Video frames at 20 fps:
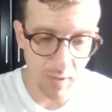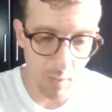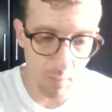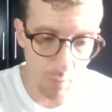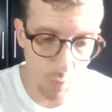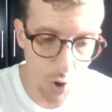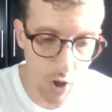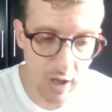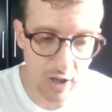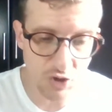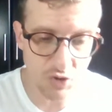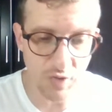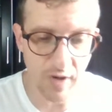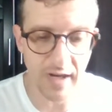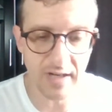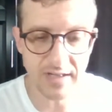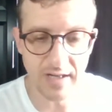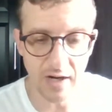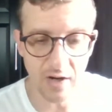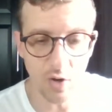mortgage
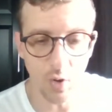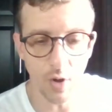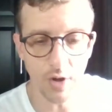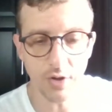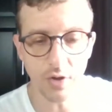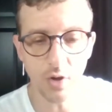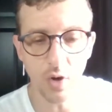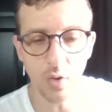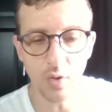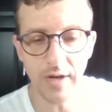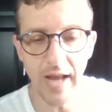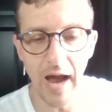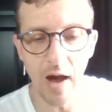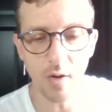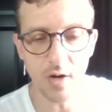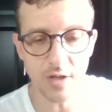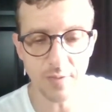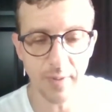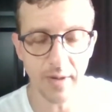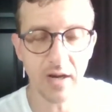rates are going to go
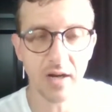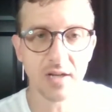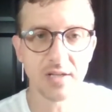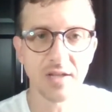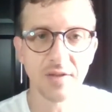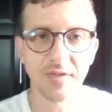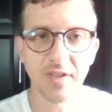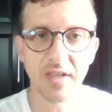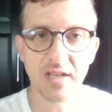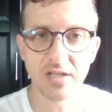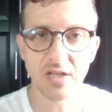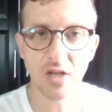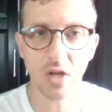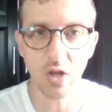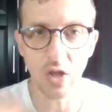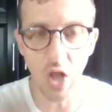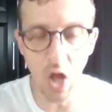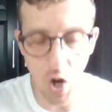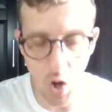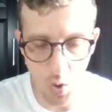down is because of this
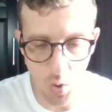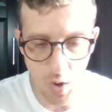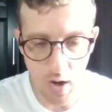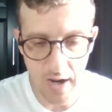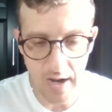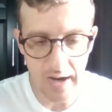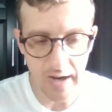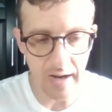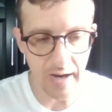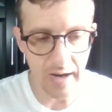low